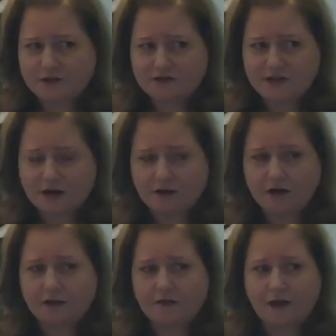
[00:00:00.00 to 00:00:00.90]
there,
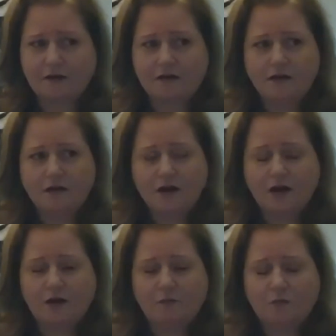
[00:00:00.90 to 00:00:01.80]
and then
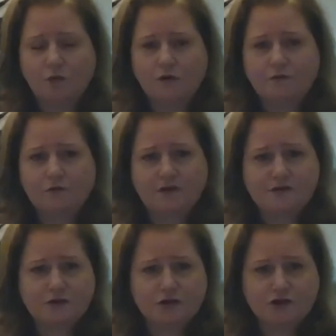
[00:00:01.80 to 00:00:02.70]
more of the
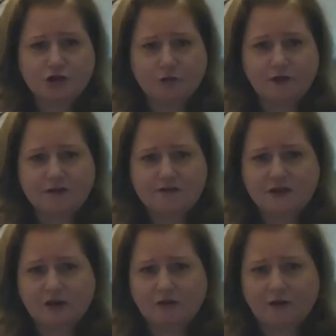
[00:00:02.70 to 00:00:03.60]
research took place
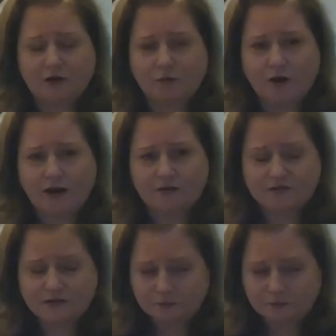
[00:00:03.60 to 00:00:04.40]
here in Wales.